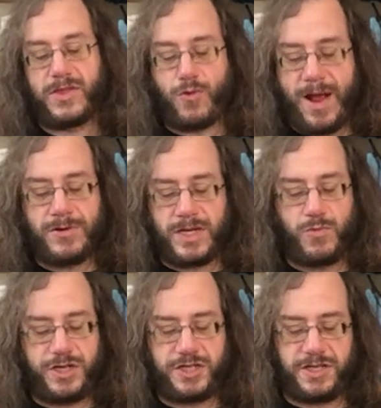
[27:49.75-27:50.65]
The ground
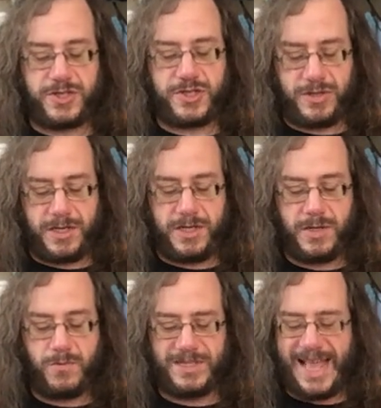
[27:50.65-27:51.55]
on which she
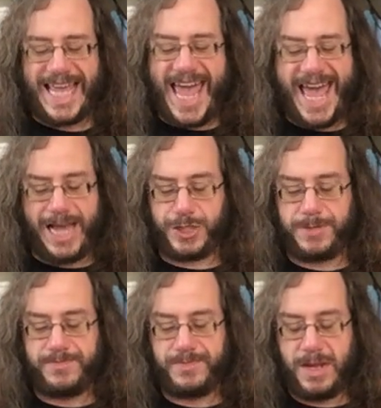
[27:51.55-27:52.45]
stood was like ash,